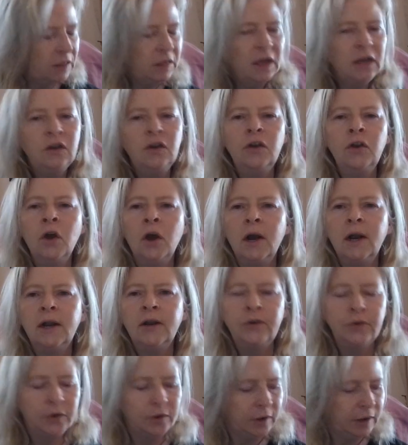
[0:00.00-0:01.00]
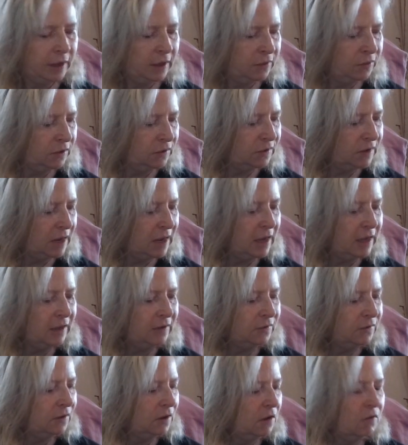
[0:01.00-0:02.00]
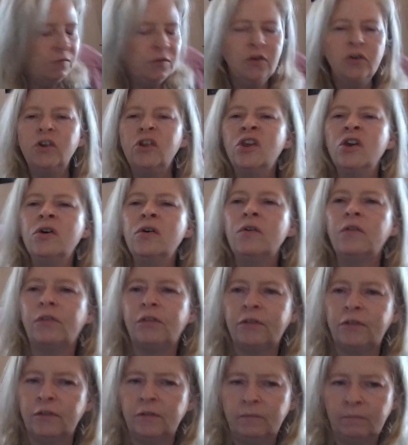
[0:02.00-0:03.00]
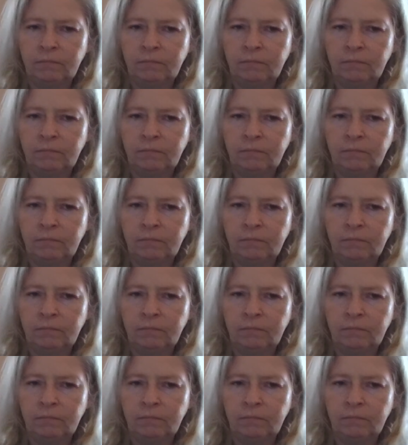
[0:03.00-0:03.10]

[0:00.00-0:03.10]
And they denied her in the days of their youth.